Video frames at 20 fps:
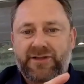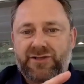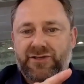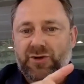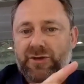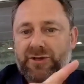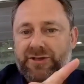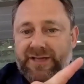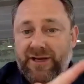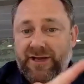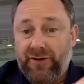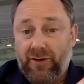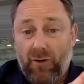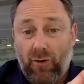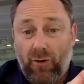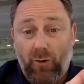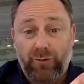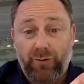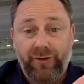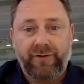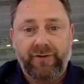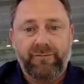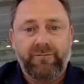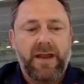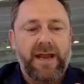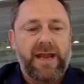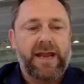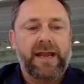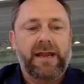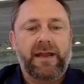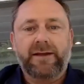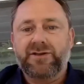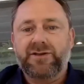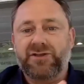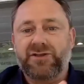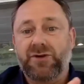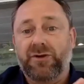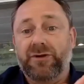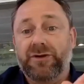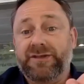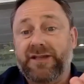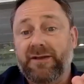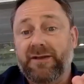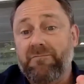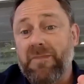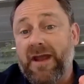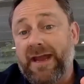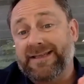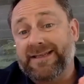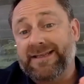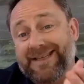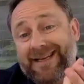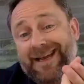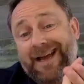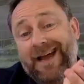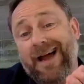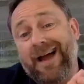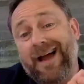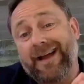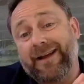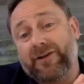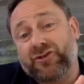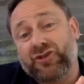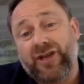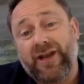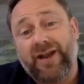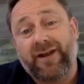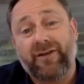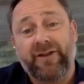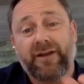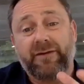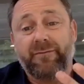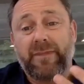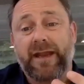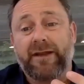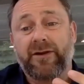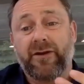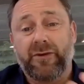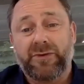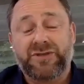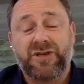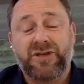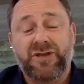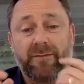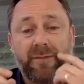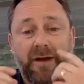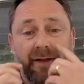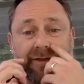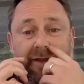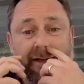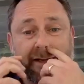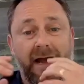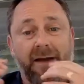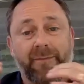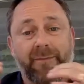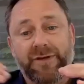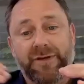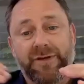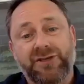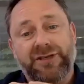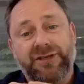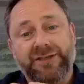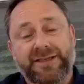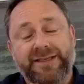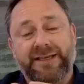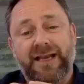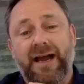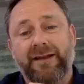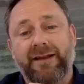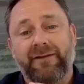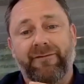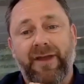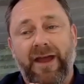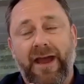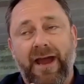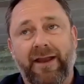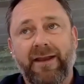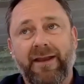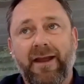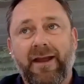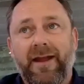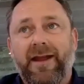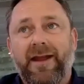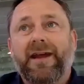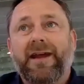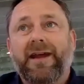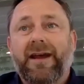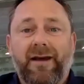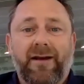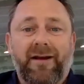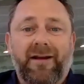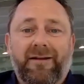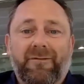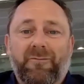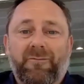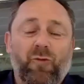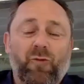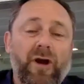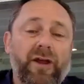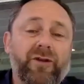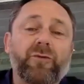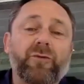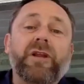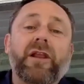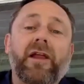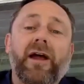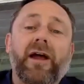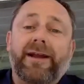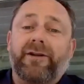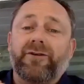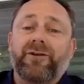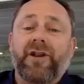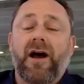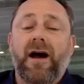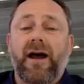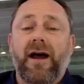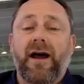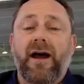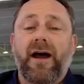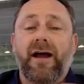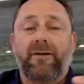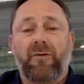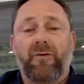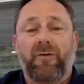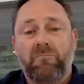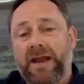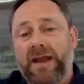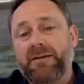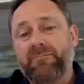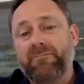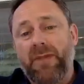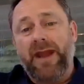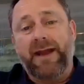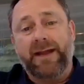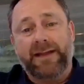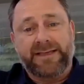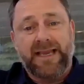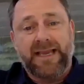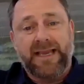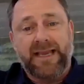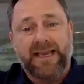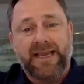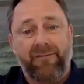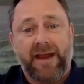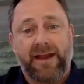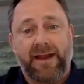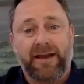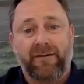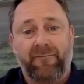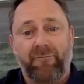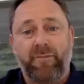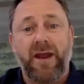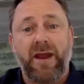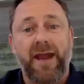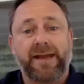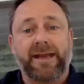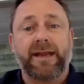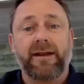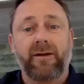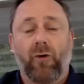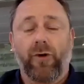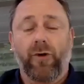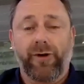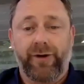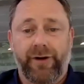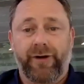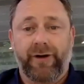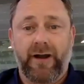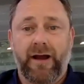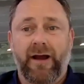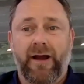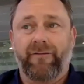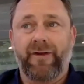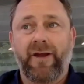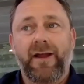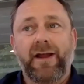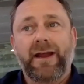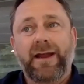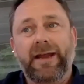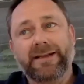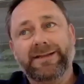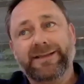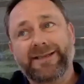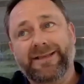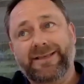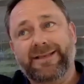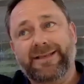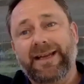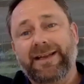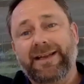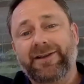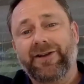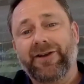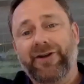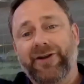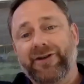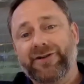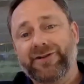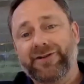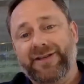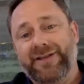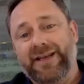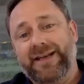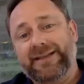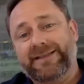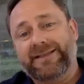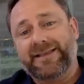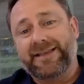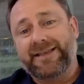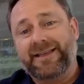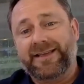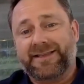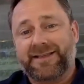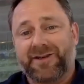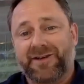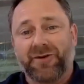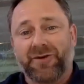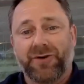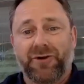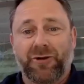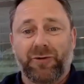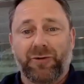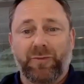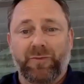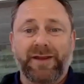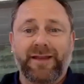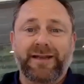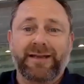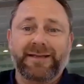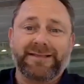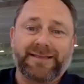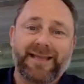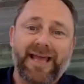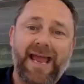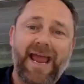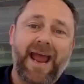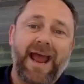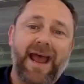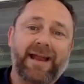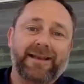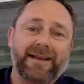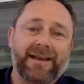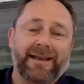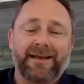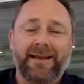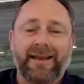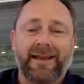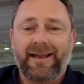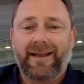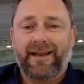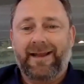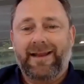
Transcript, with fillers: students that are older than me, students that may sit a higher chair than me. You know, he's talking about the competition side of that. Whether we like it or not, many bands have that kind of pecking order of it's seniors, then it's this group, and then it's that. And